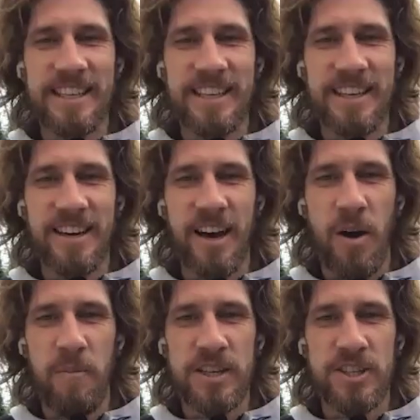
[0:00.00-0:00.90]

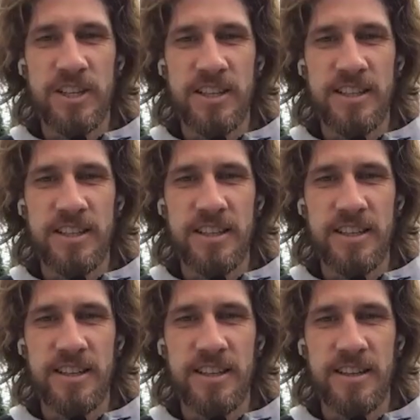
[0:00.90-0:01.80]
how much in
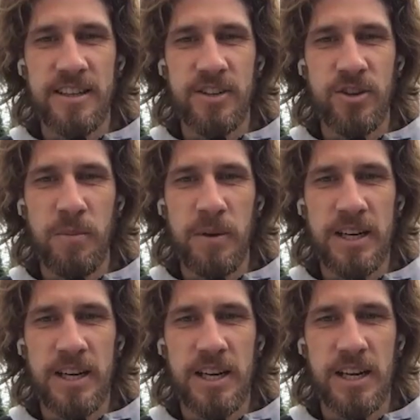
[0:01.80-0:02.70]

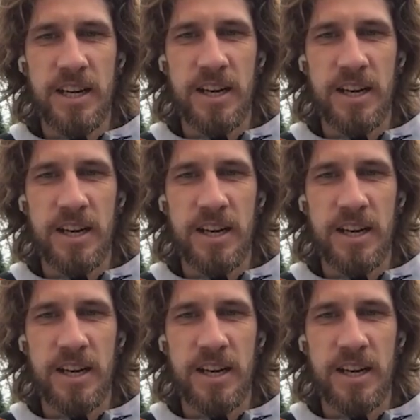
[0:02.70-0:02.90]
European?